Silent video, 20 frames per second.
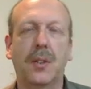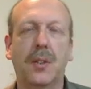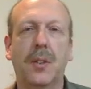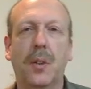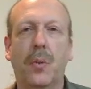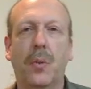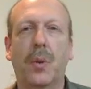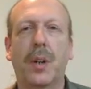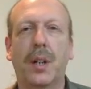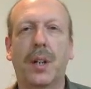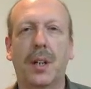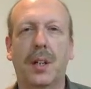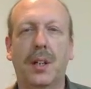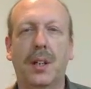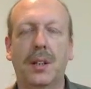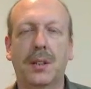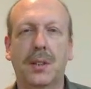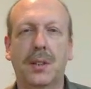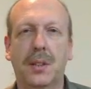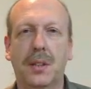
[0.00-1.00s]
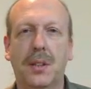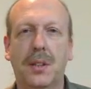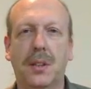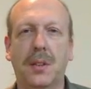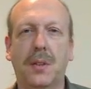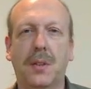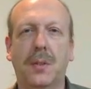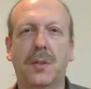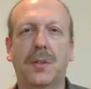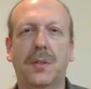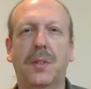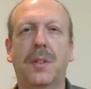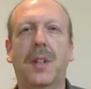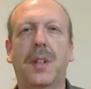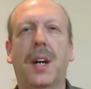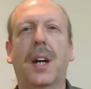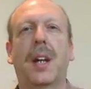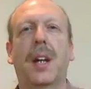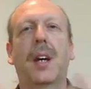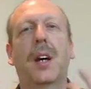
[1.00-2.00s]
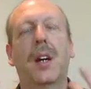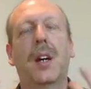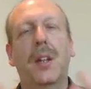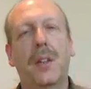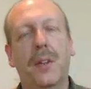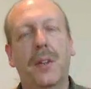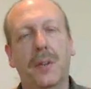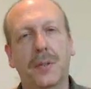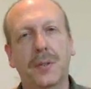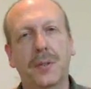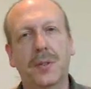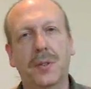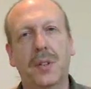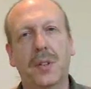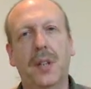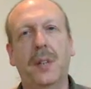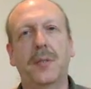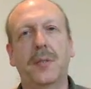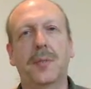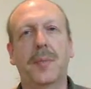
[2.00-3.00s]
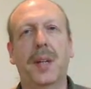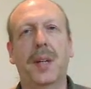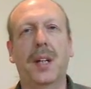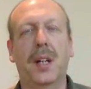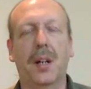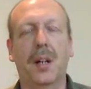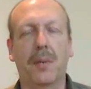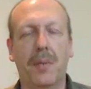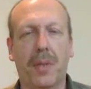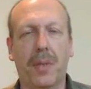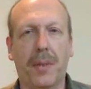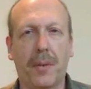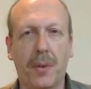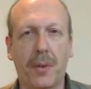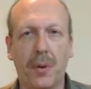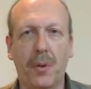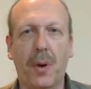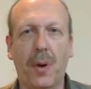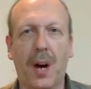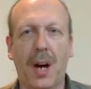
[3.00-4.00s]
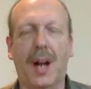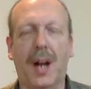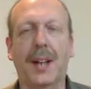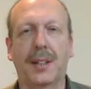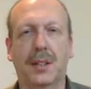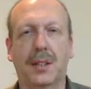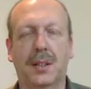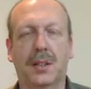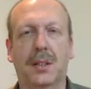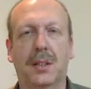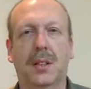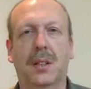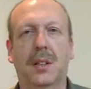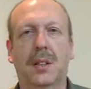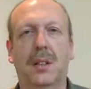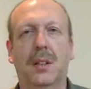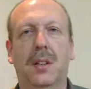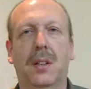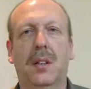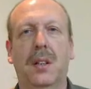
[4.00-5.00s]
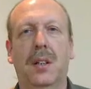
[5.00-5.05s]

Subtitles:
to do the work it needs to do so that those dreams may come through us